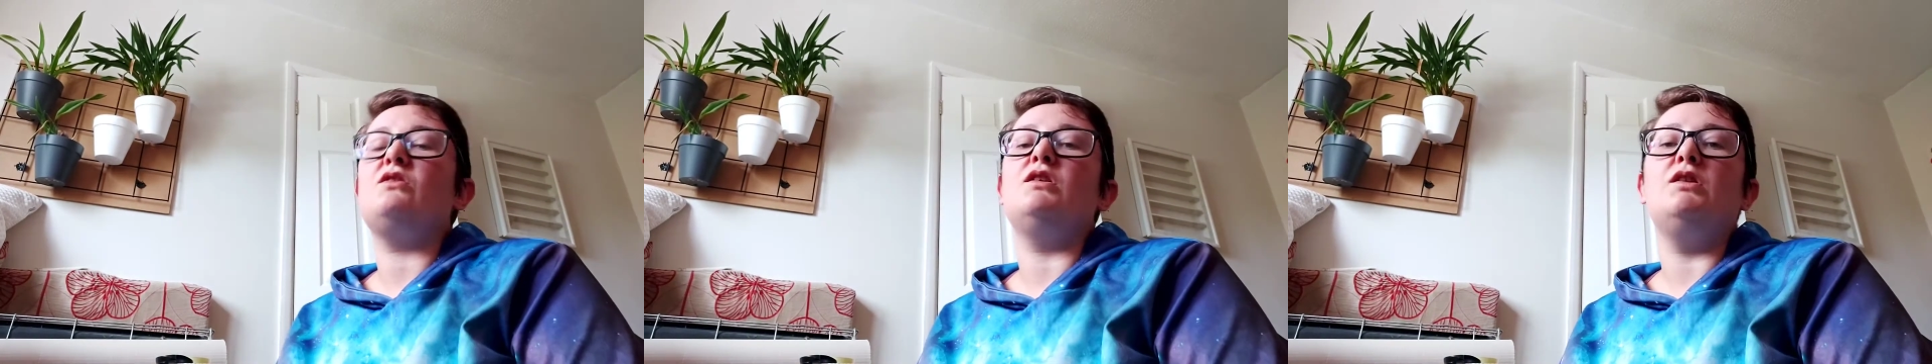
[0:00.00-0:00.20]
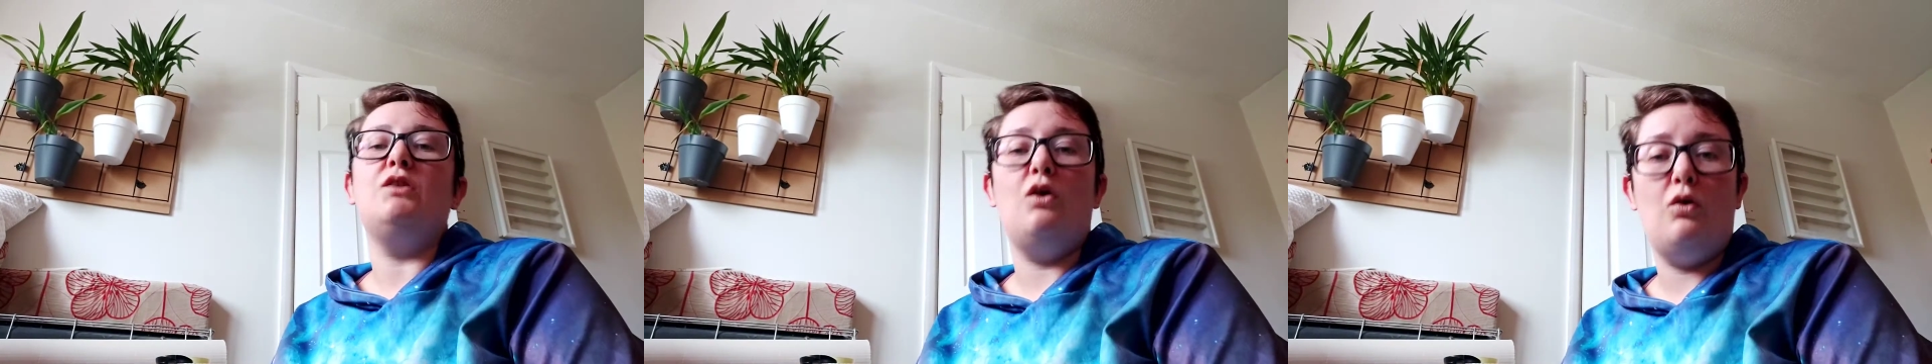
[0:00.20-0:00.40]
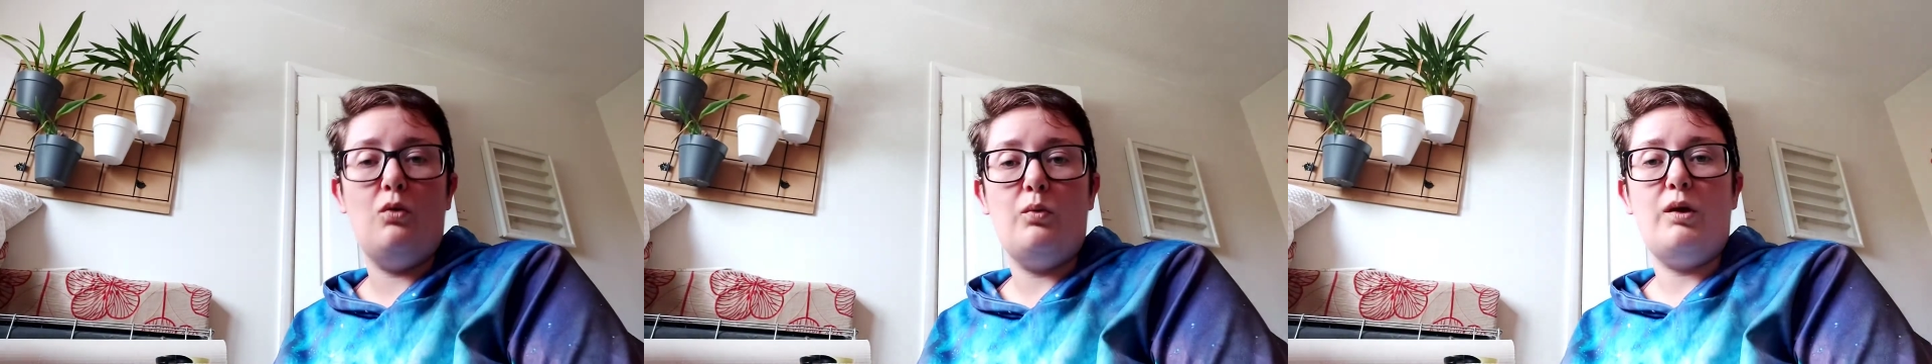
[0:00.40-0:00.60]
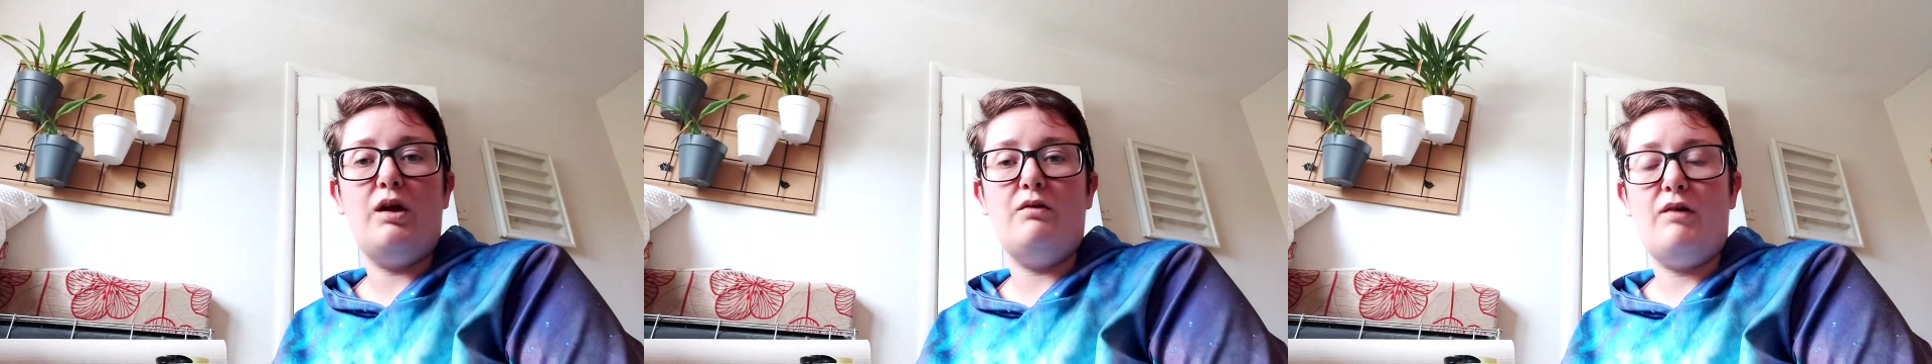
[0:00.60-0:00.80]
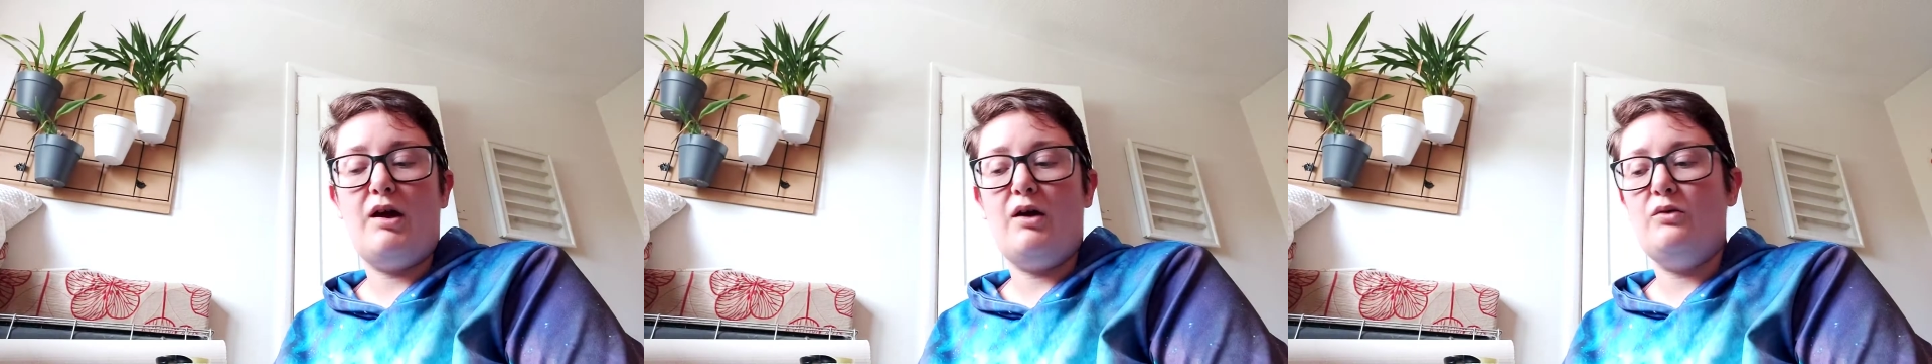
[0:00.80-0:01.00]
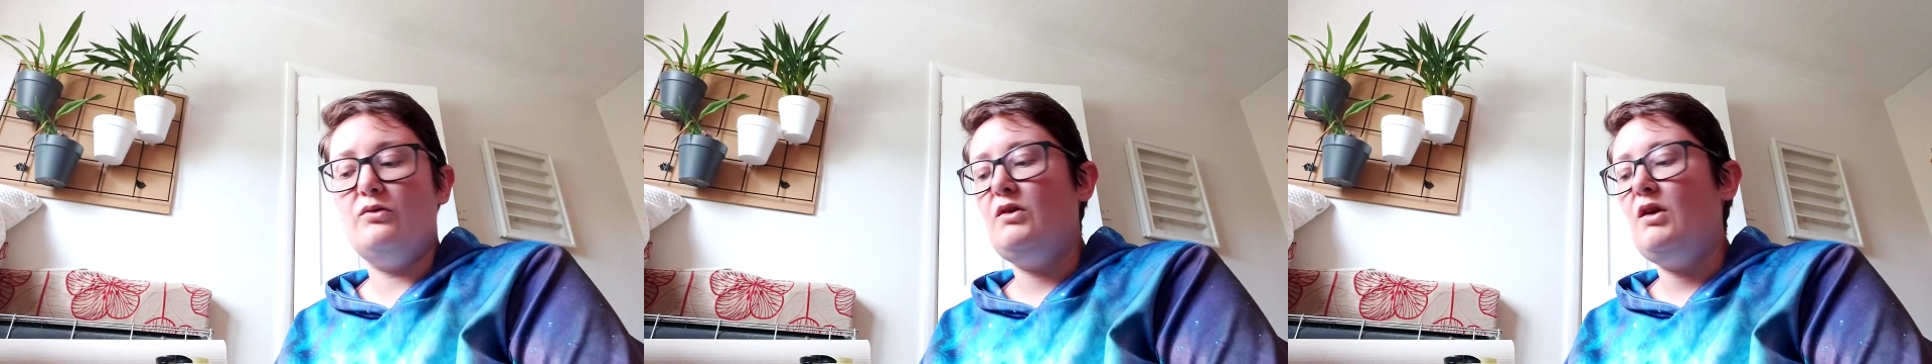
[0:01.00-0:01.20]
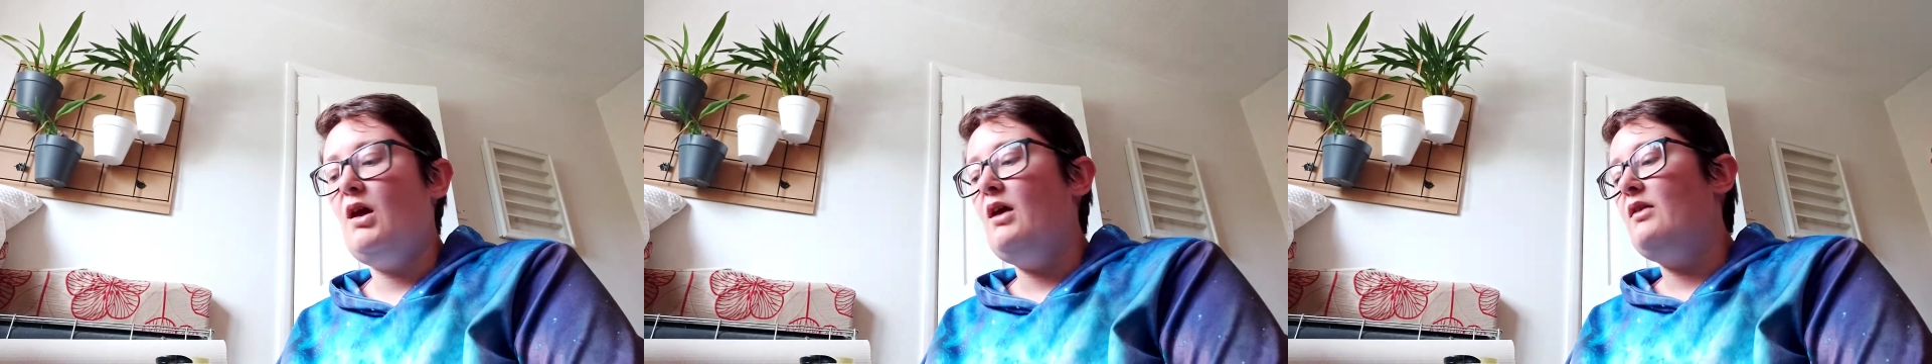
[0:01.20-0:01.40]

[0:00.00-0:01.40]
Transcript: the long way round.